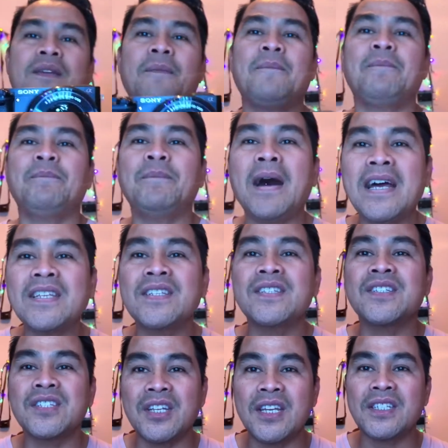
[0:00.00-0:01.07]
a
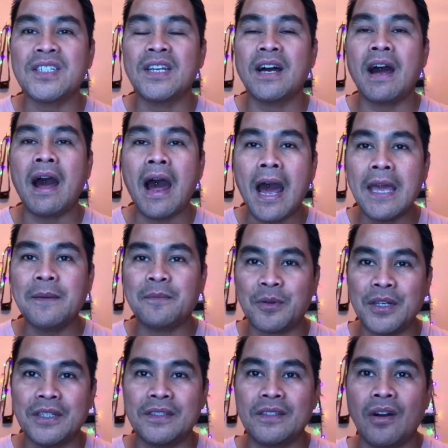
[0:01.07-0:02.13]
fastest
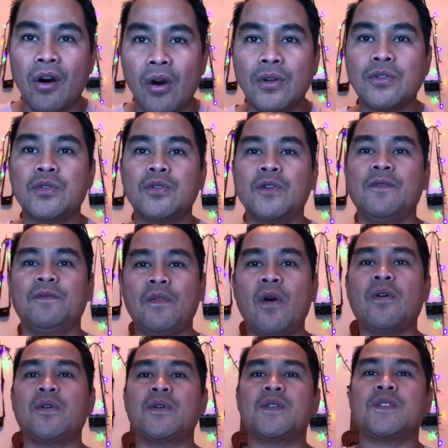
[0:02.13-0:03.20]
hybrid
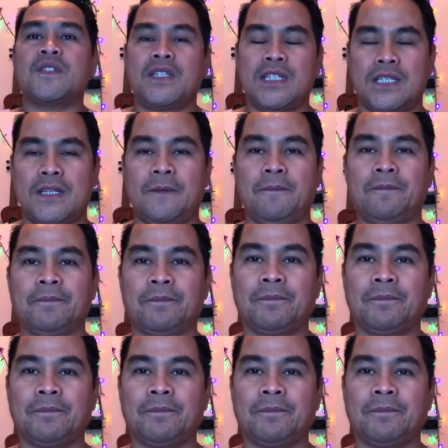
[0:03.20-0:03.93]
autofocus system.